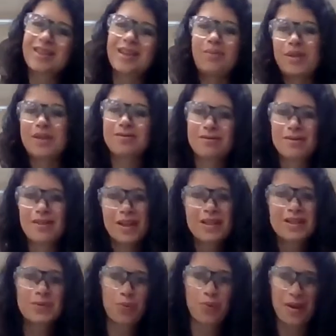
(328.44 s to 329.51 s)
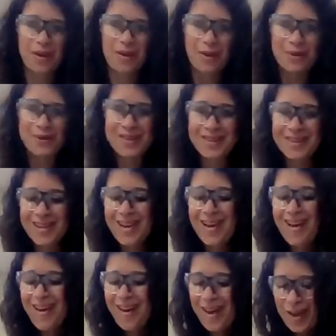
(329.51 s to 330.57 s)
I mean, it's pretty close,
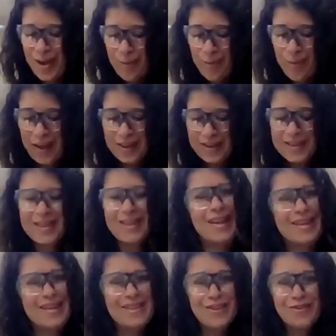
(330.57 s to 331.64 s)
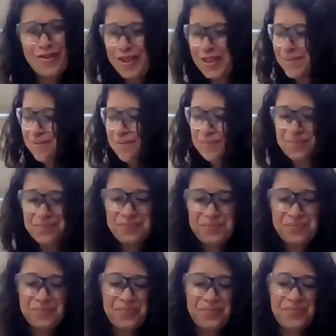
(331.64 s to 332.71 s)
but slightly different.
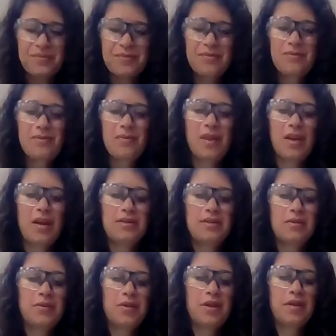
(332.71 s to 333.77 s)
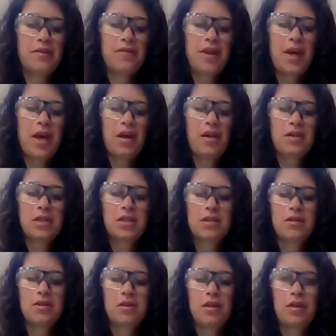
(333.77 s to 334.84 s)
Okay, so we're gonna give that
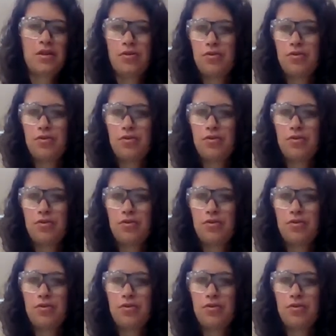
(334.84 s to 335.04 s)
a little